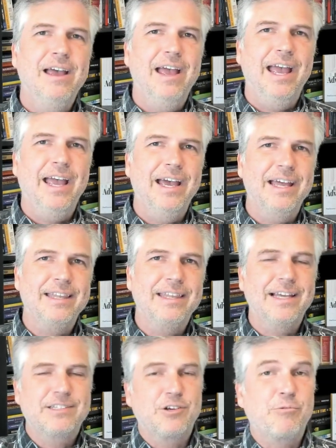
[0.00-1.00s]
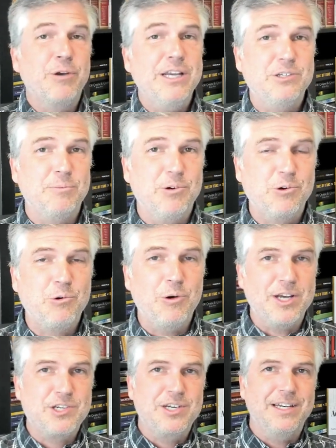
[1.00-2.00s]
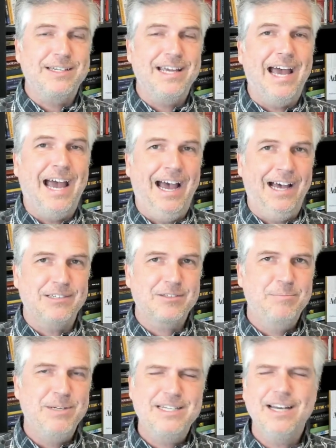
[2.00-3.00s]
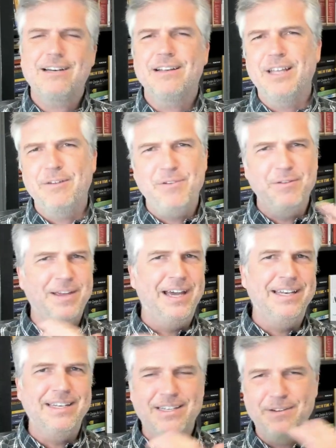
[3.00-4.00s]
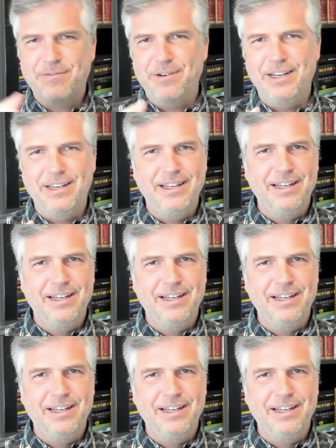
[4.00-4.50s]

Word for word: And that's a reasonable question to ask, particularly if you've gotten different